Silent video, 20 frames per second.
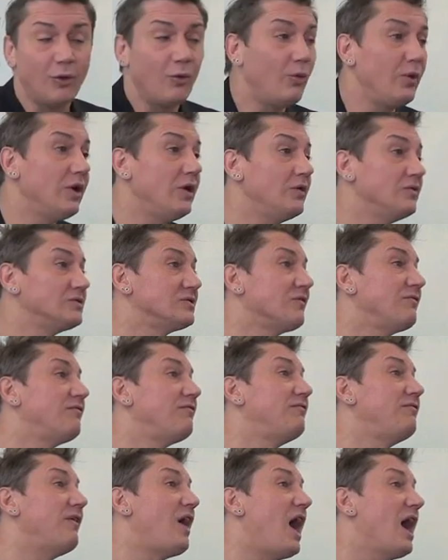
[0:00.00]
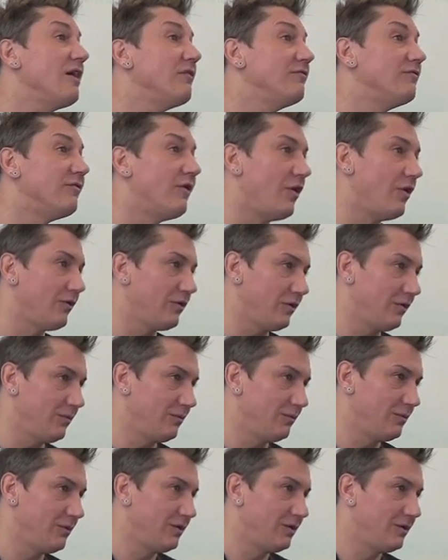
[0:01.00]
We use 5 volume
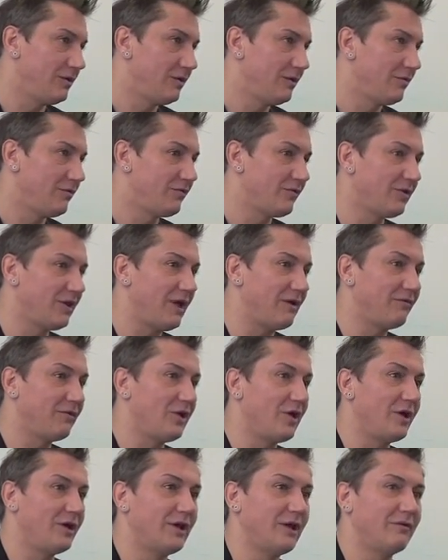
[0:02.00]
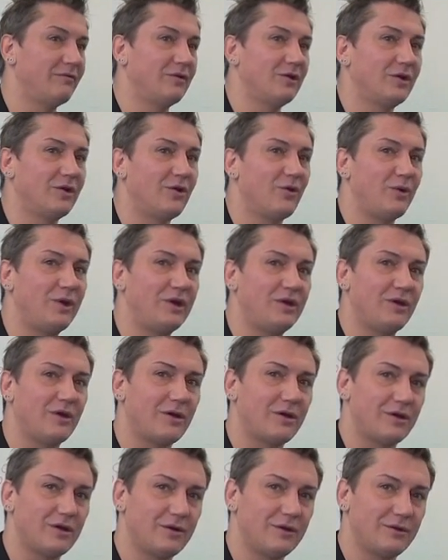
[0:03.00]
for level on level and going darker.